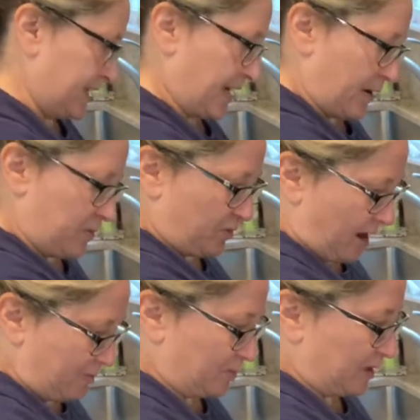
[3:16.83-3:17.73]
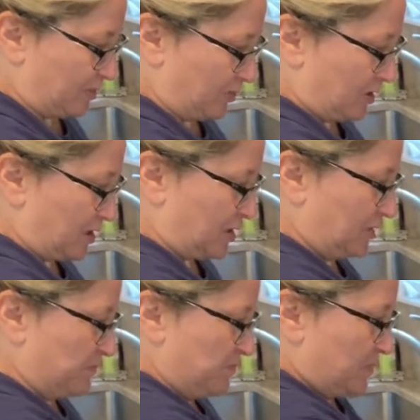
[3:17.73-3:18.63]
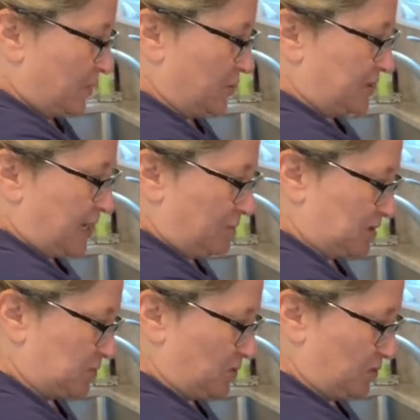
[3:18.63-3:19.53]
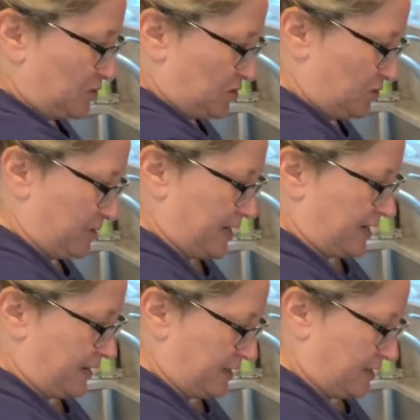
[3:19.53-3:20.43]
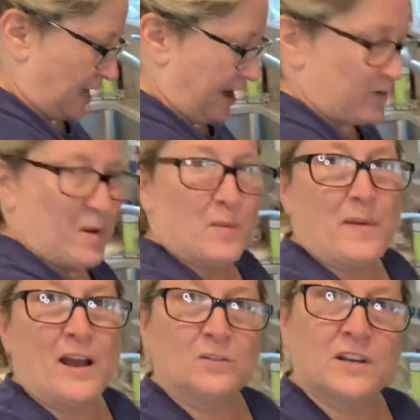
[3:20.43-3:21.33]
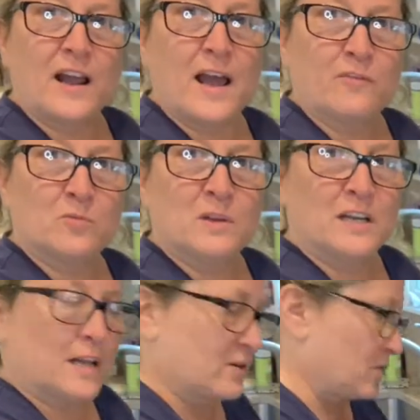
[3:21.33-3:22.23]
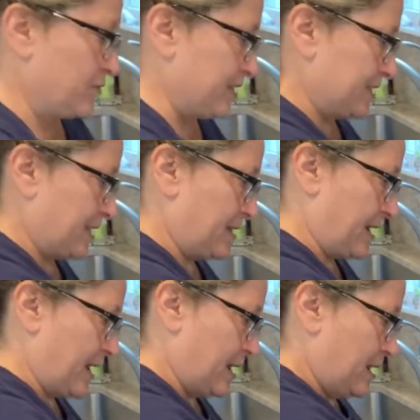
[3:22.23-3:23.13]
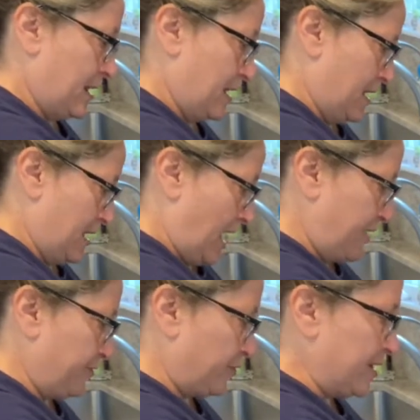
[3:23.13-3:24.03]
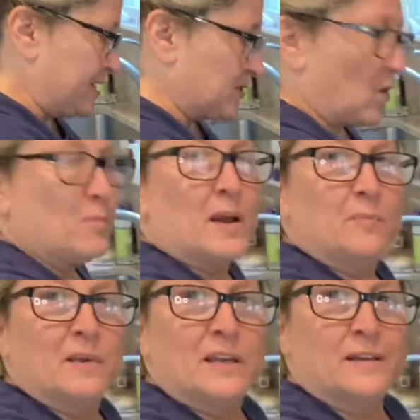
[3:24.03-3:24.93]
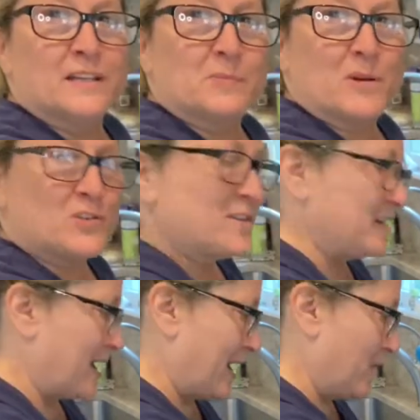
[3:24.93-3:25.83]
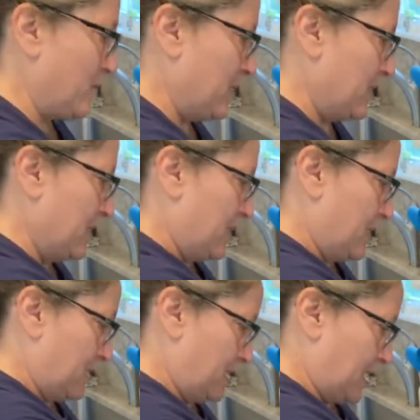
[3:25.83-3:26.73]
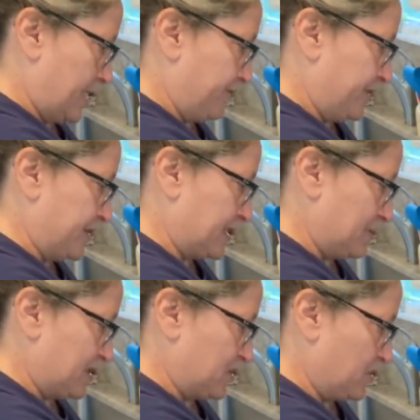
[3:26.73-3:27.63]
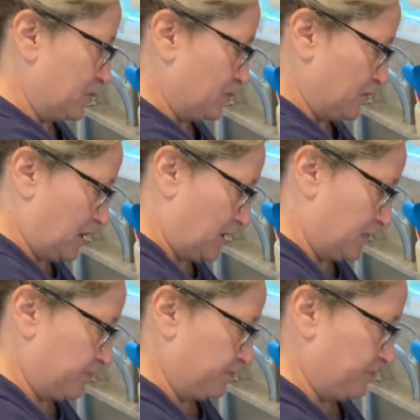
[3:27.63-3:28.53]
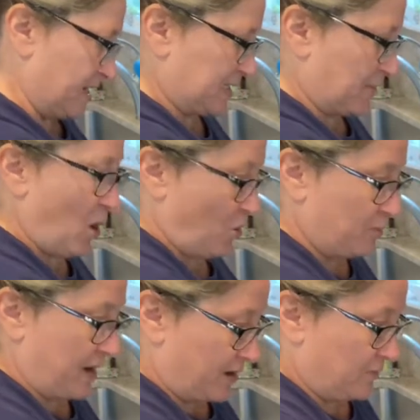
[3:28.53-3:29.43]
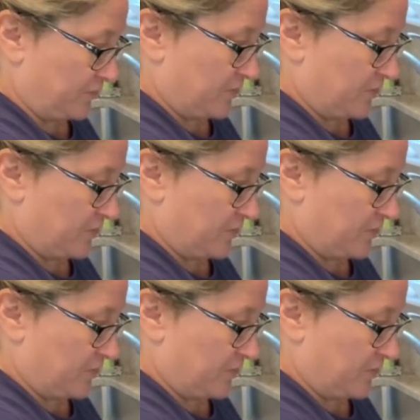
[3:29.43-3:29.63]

it. I would probably put a good tablespoon or 2 in it. I have about 1.5 pounds of meat. I don't know if I said that. I freeze all my meat, especially now. I freeze them into, because I'm home now.